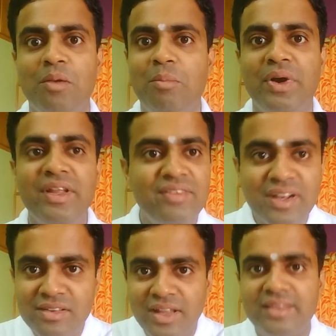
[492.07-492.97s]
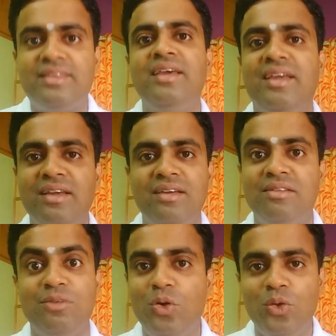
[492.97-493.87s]
but if there is
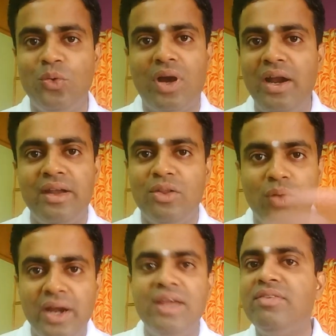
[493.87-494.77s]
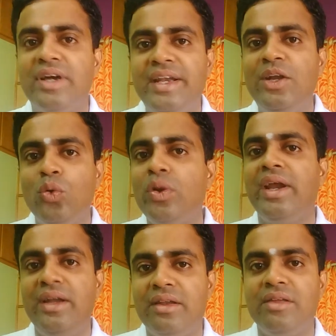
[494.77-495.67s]
nothing, no, you can't you can't give 32,
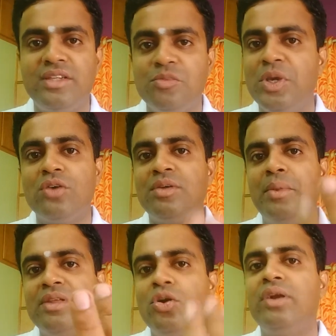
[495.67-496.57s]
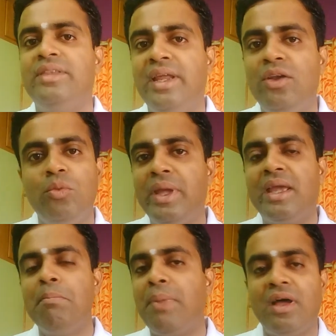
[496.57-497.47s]
right? Just because somebody's got three to make
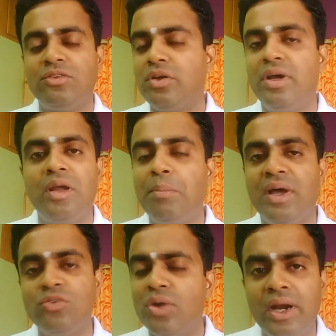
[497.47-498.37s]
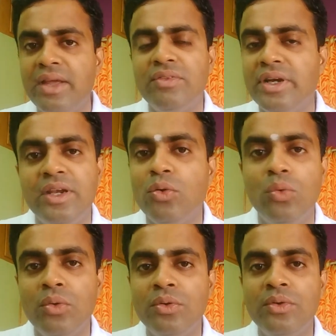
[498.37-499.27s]
him pass or her pass, you can't give 32.
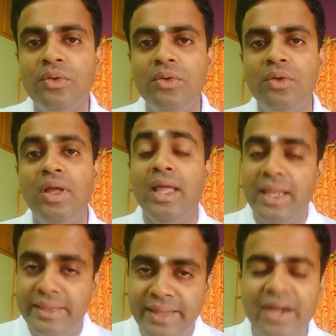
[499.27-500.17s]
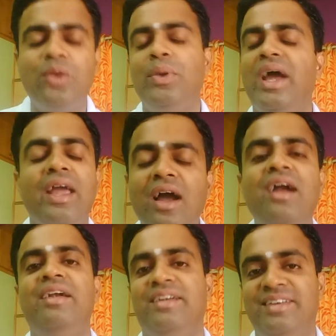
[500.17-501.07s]
That way I
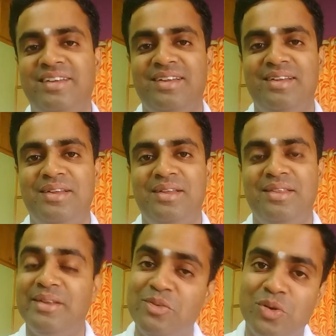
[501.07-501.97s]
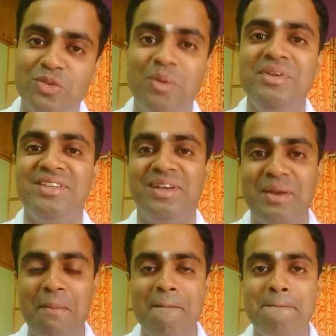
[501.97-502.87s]
can't. That's what Swami said.
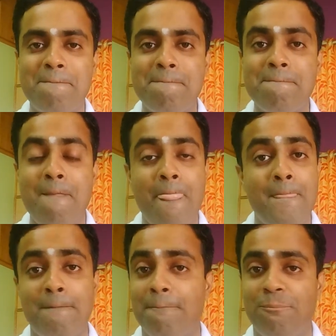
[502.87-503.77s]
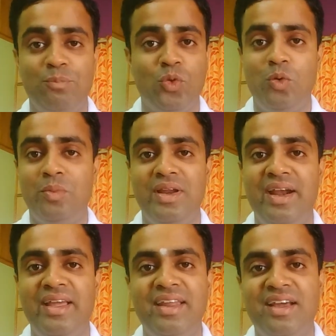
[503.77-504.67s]
Nobody
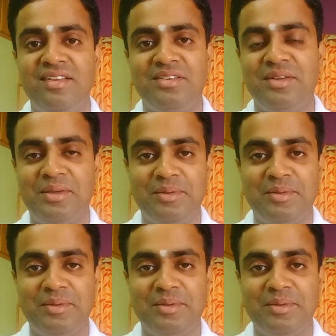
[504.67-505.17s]
had any answer.